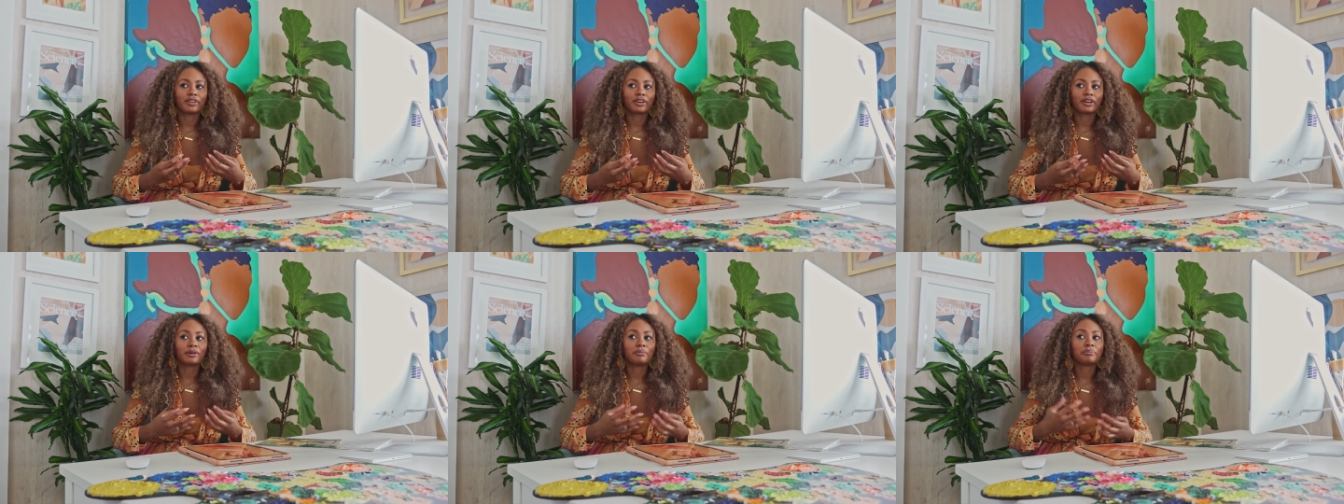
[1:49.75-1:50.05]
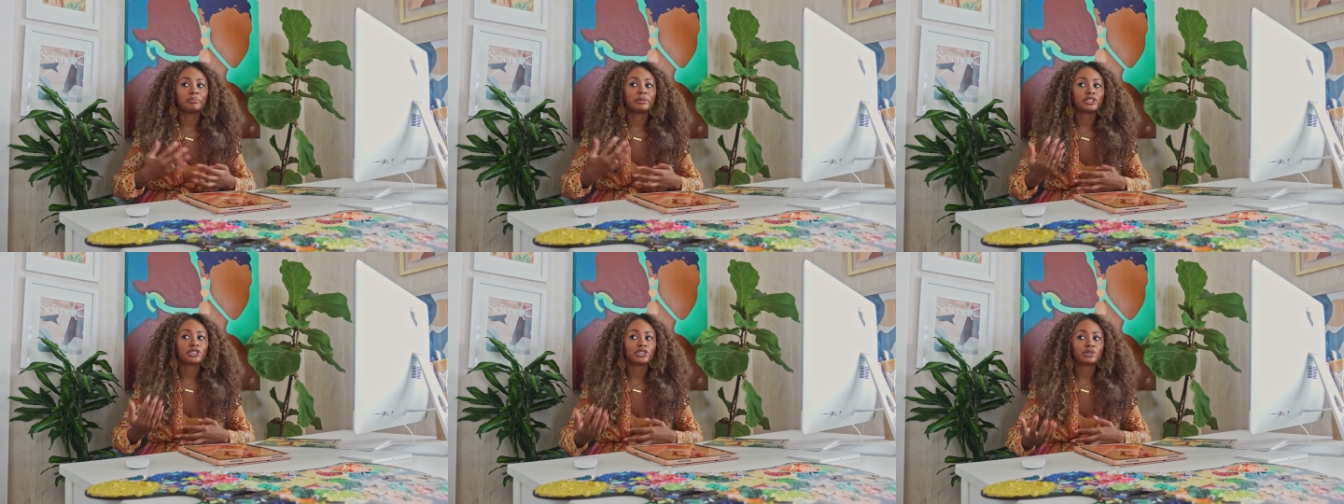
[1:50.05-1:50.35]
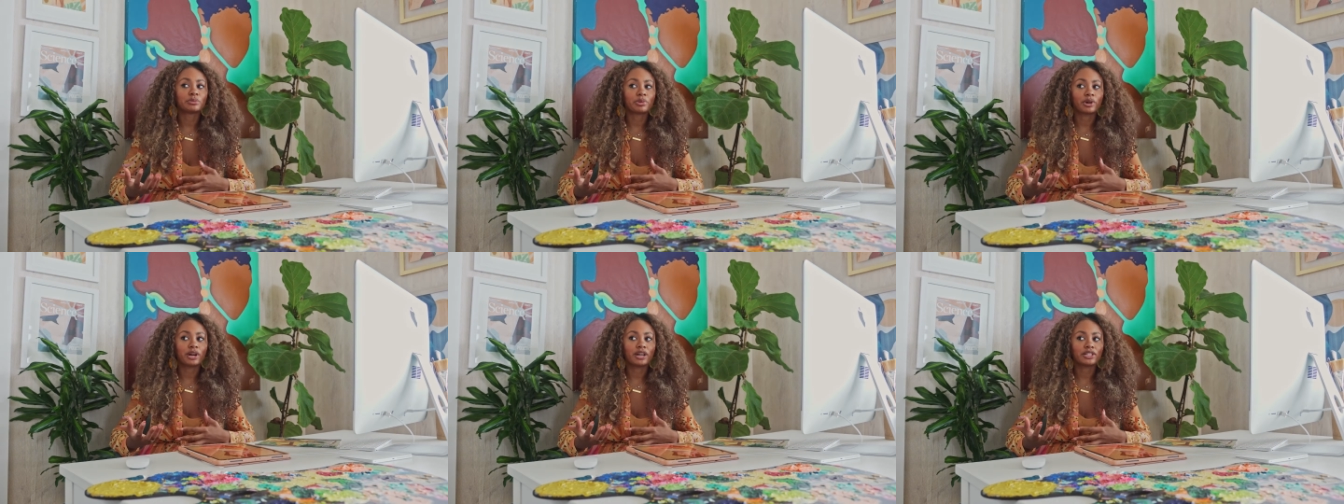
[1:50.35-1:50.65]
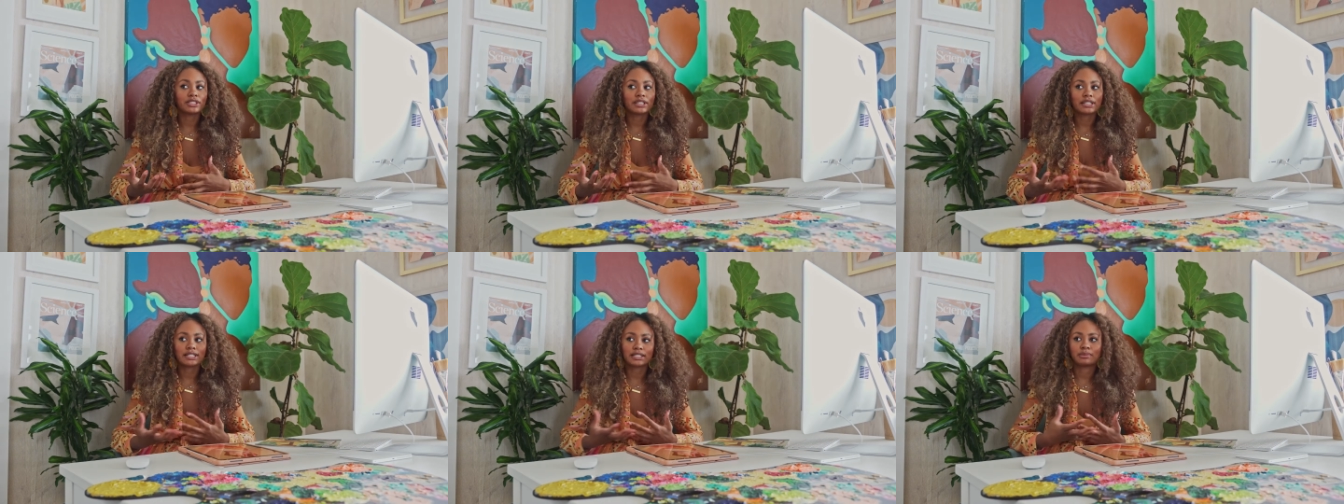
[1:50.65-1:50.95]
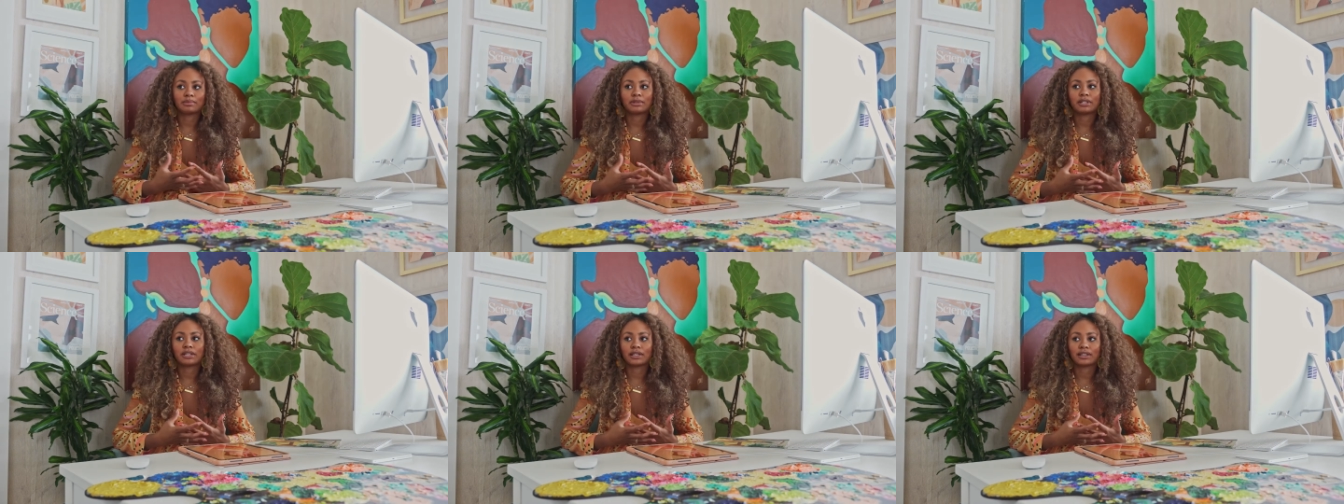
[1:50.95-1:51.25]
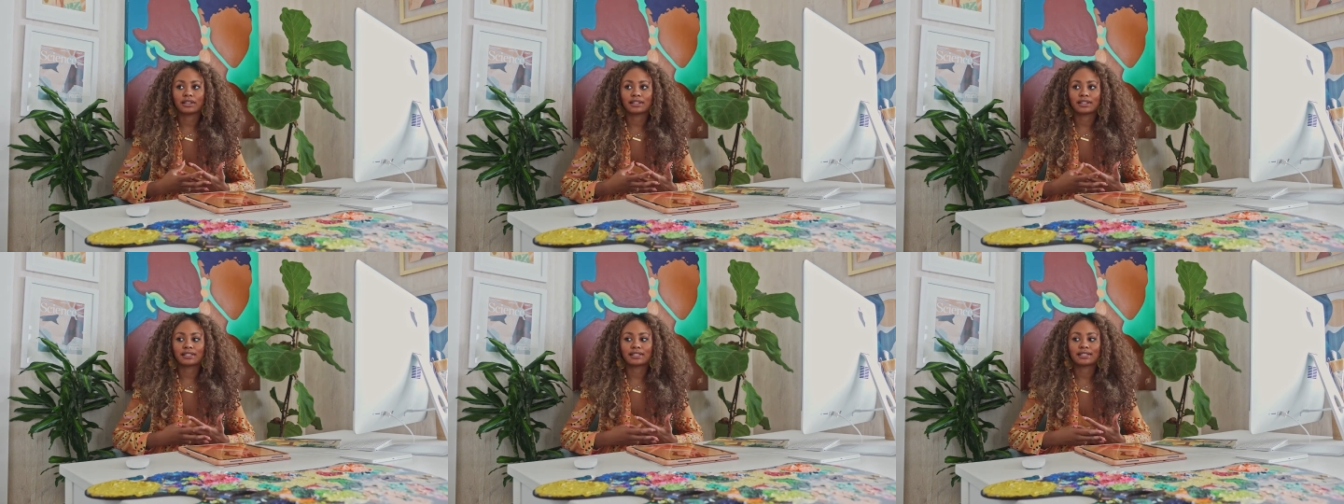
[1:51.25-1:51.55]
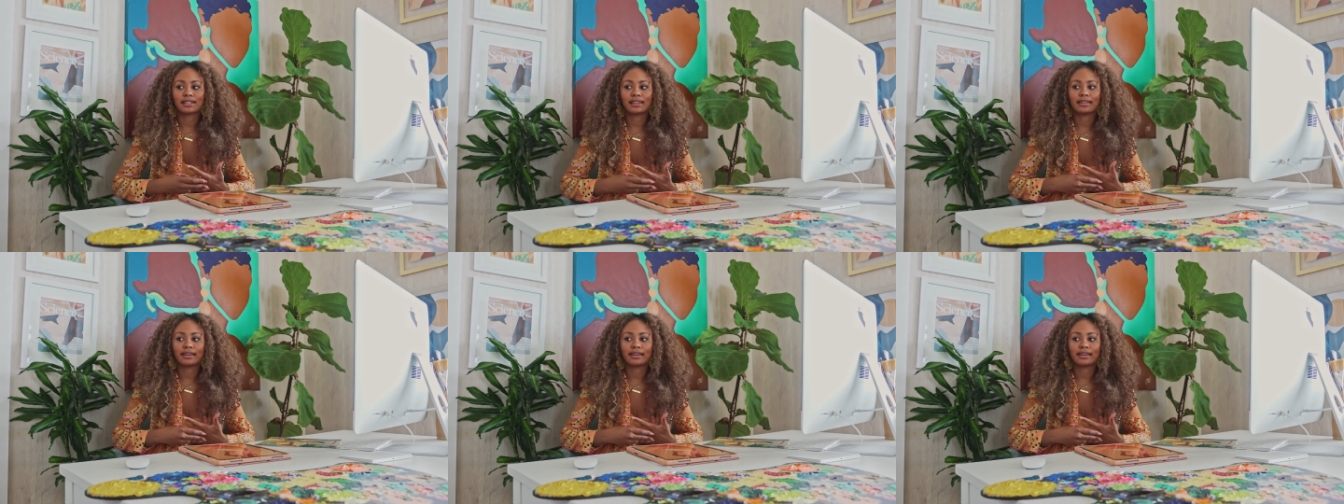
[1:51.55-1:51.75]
commission projects because